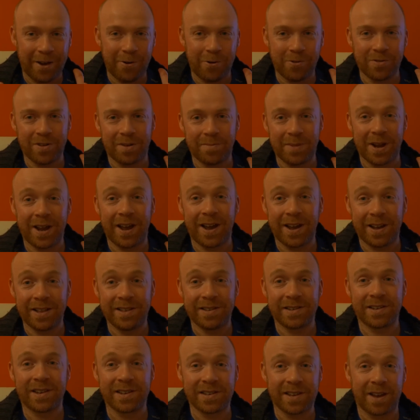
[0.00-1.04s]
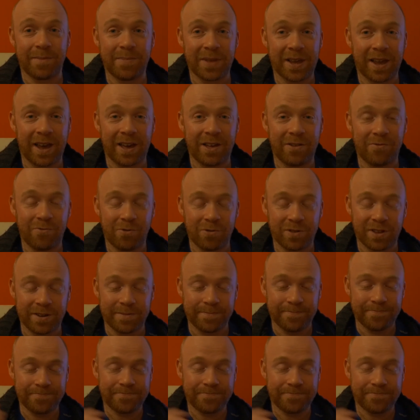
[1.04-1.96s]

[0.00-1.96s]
hold up my hands because I'm the guy that wrote it.